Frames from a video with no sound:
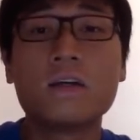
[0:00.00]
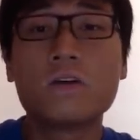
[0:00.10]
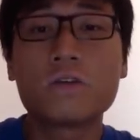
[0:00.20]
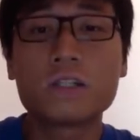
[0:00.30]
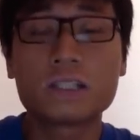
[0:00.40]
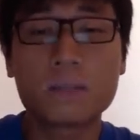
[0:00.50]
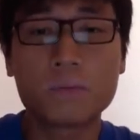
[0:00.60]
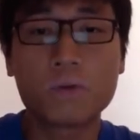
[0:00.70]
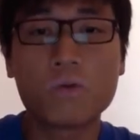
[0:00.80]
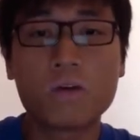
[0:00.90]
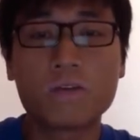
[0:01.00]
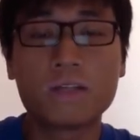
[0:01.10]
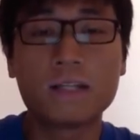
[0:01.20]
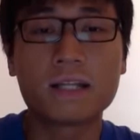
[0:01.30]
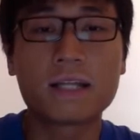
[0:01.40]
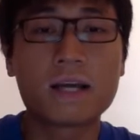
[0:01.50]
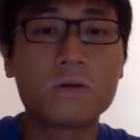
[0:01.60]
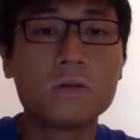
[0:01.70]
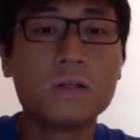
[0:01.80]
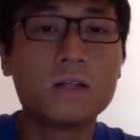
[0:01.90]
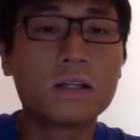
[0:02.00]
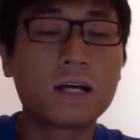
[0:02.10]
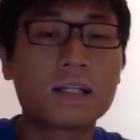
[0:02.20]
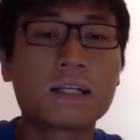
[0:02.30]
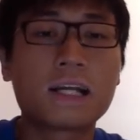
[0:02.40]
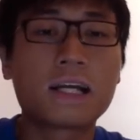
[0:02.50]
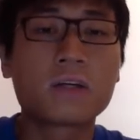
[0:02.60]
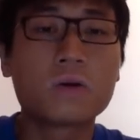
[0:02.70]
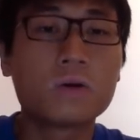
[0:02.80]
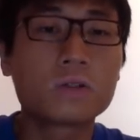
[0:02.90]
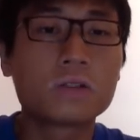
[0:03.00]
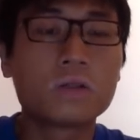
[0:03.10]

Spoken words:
For example, Rafael Nadal likes the clay court,